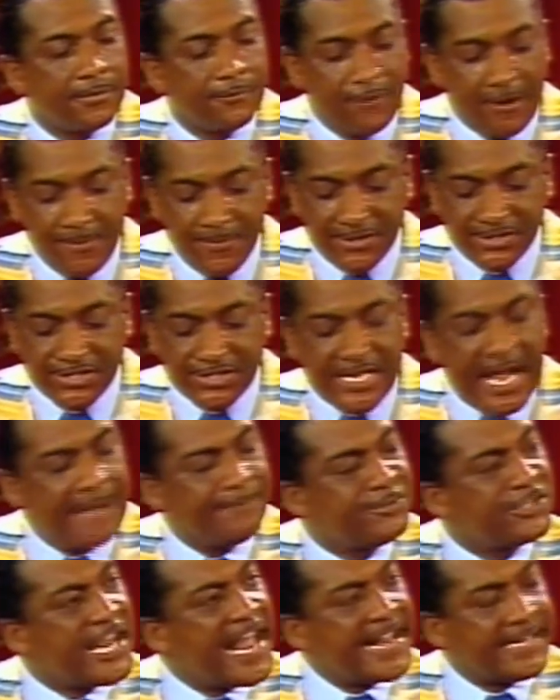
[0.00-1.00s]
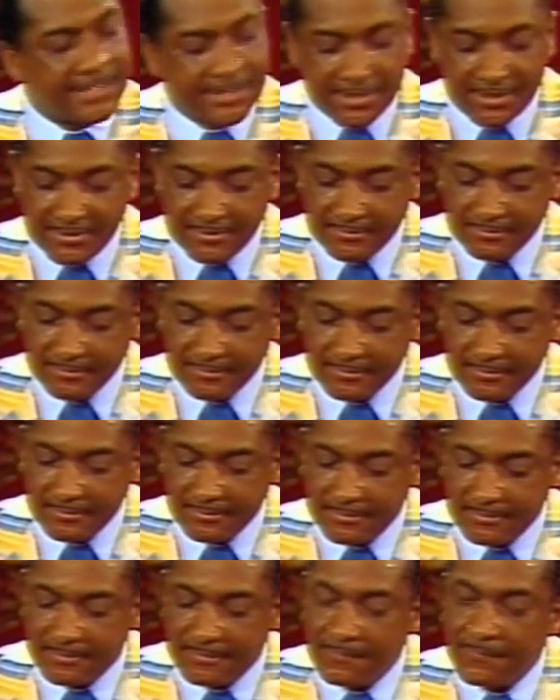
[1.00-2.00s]
From the subject,
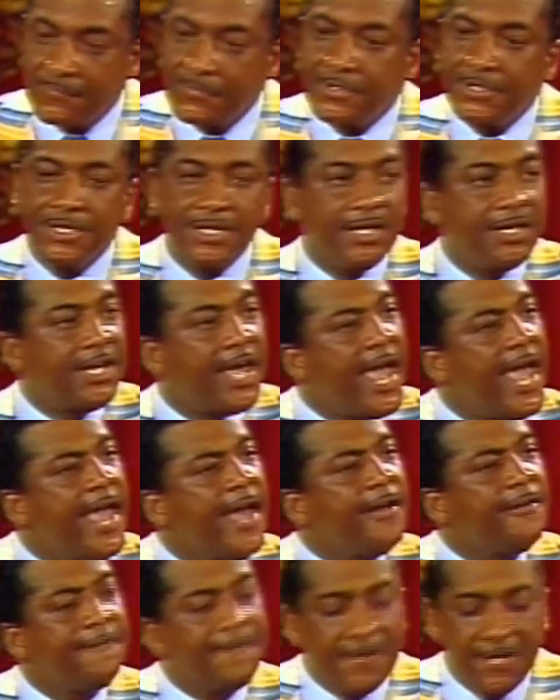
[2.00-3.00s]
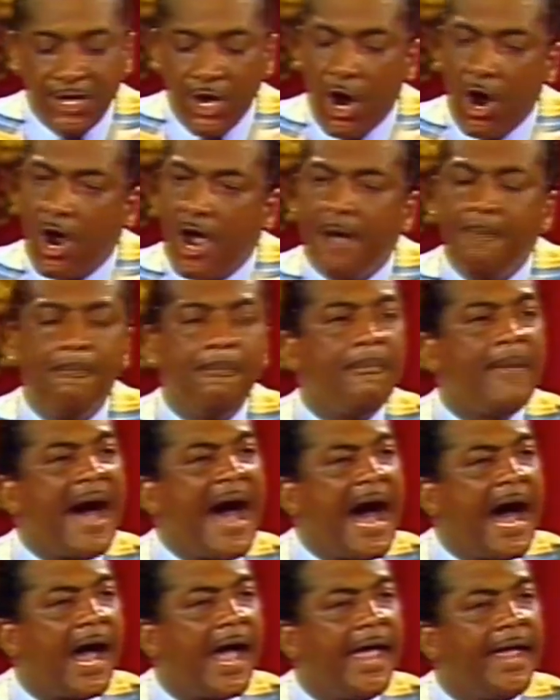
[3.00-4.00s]
give your
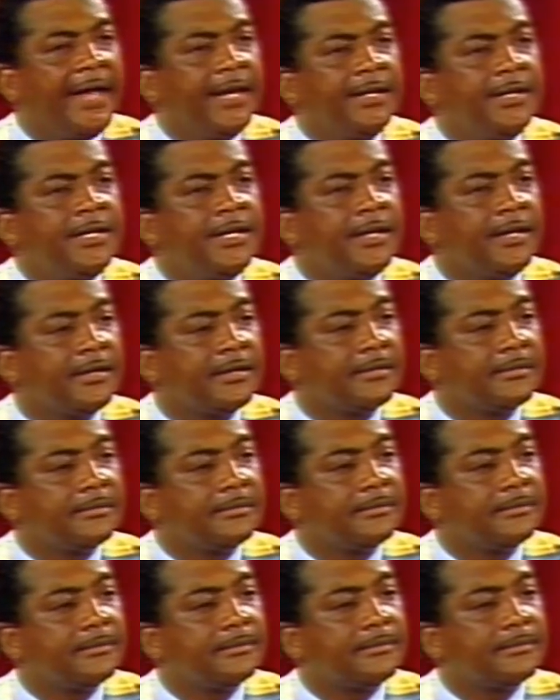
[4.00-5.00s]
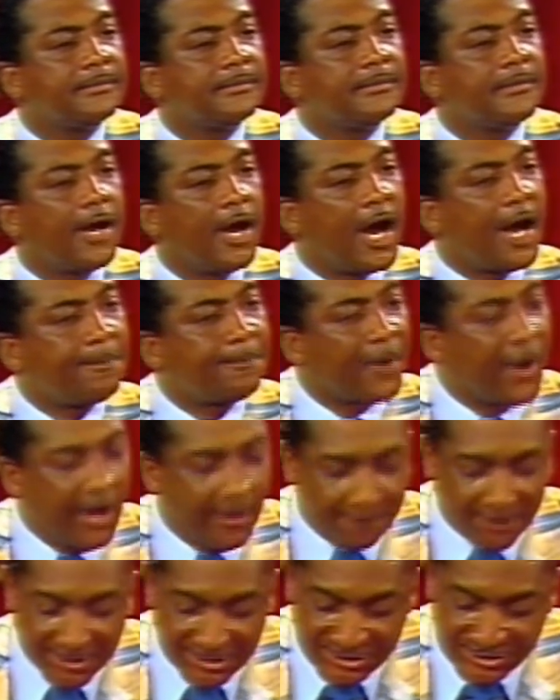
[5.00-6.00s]
mind a
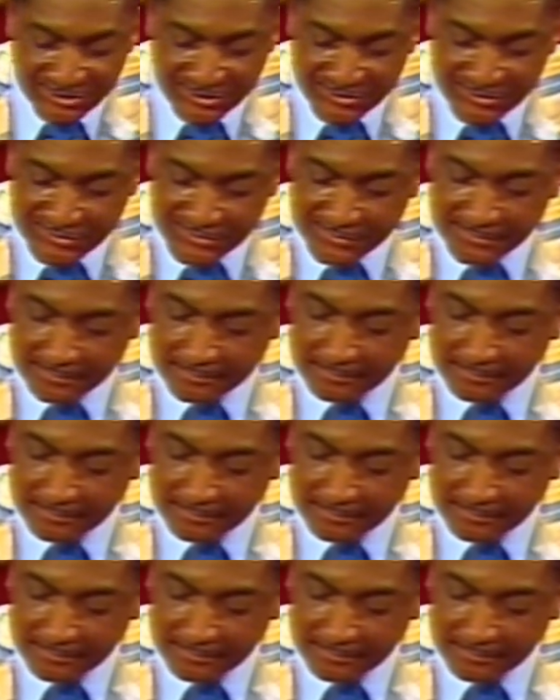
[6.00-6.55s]
purpose.